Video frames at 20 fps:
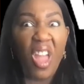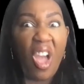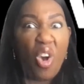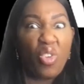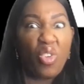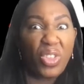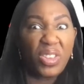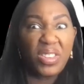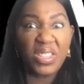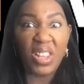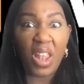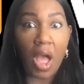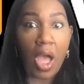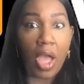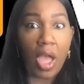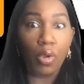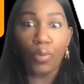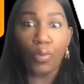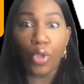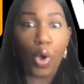like on the
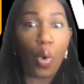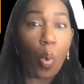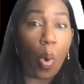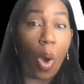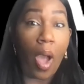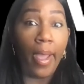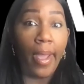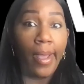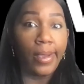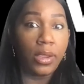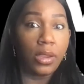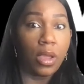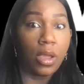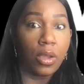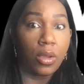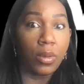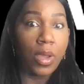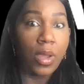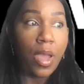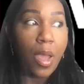sly, on the quiet, you know,